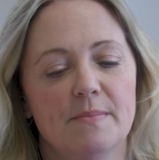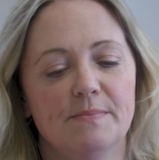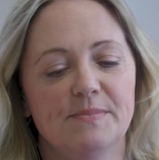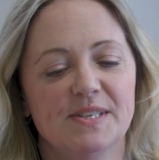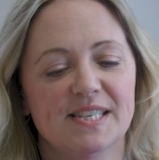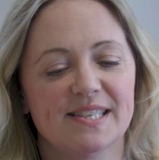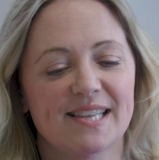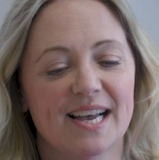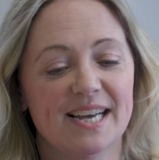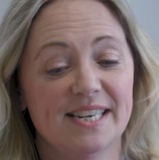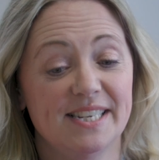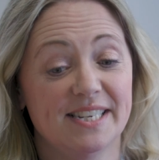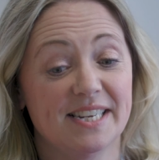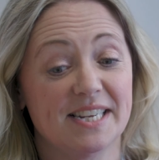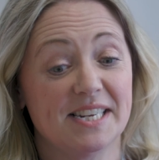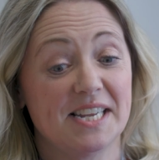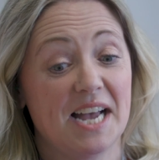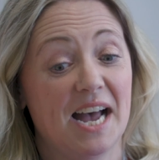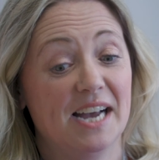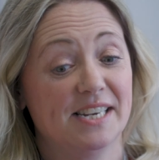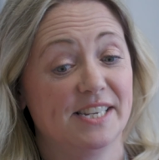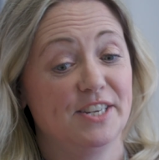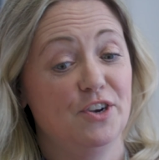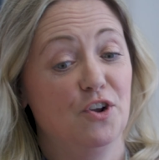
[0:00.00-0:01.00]
Decided I'd
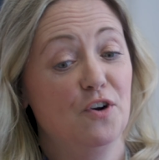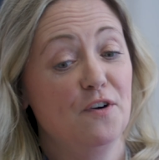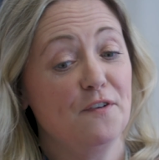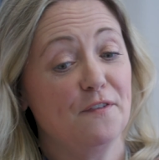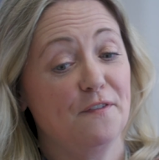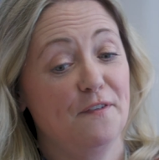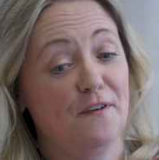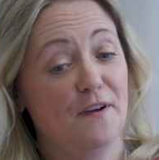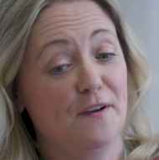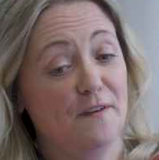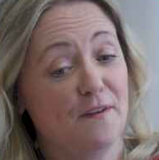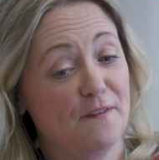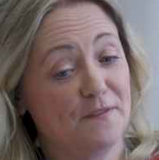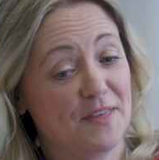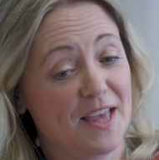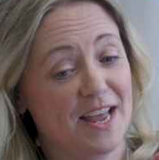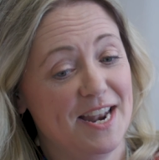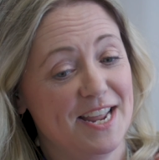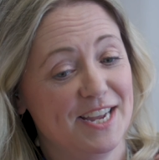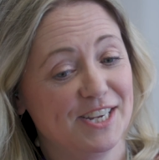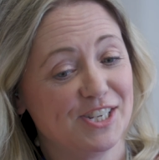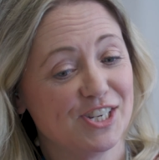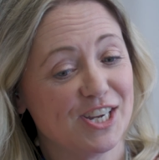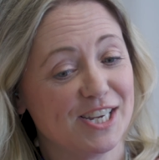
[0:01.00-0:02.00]
had enough of the
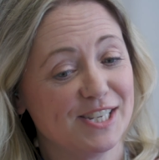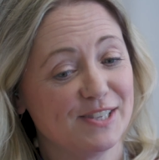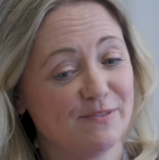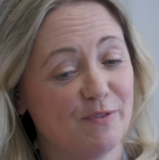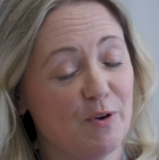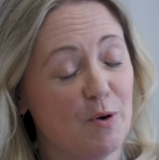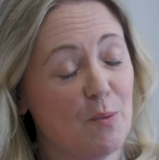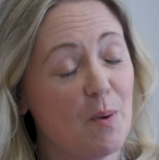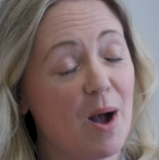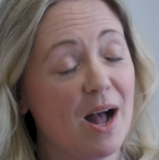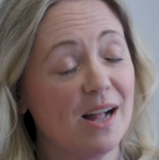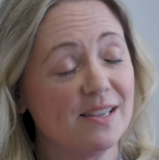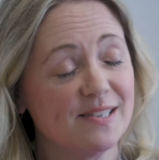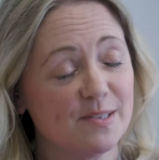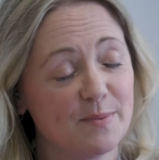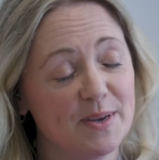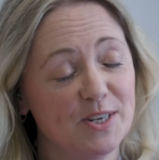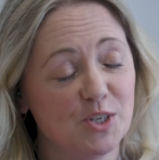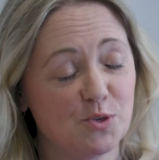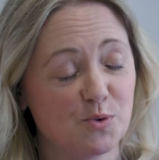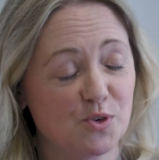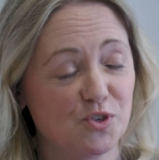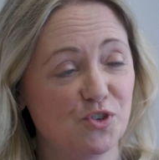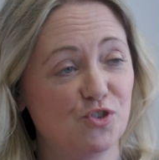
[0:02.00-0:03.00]
NHS for a while, so
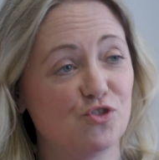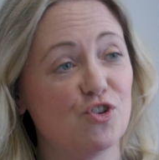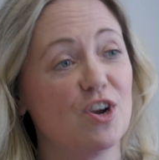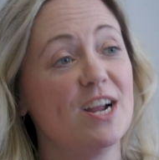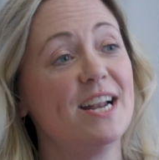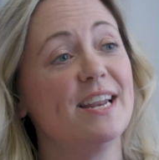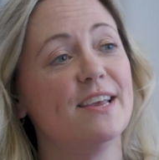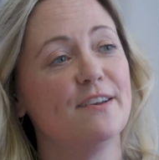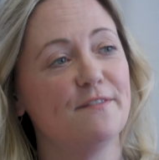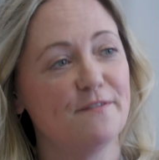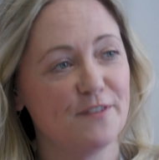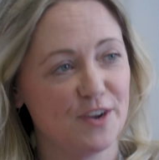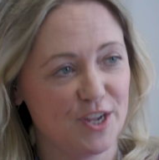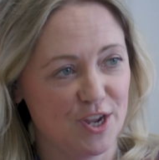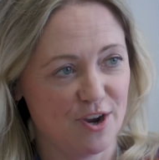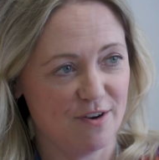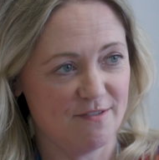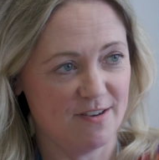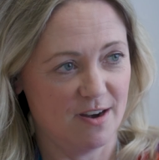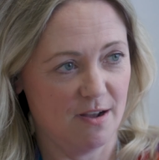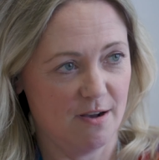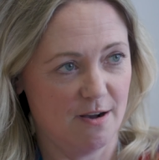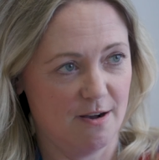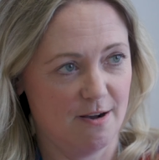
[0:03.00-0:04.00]
went to Australia for a year
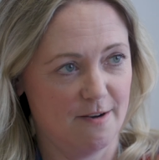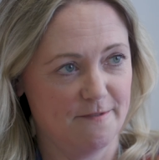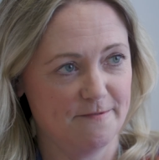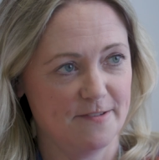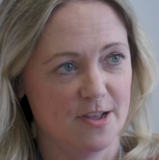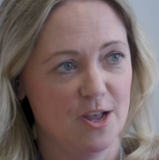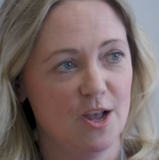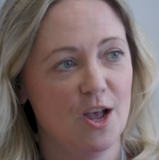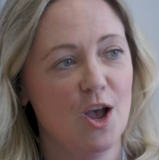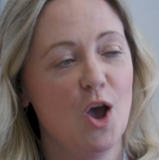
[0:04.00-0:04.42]
and a half,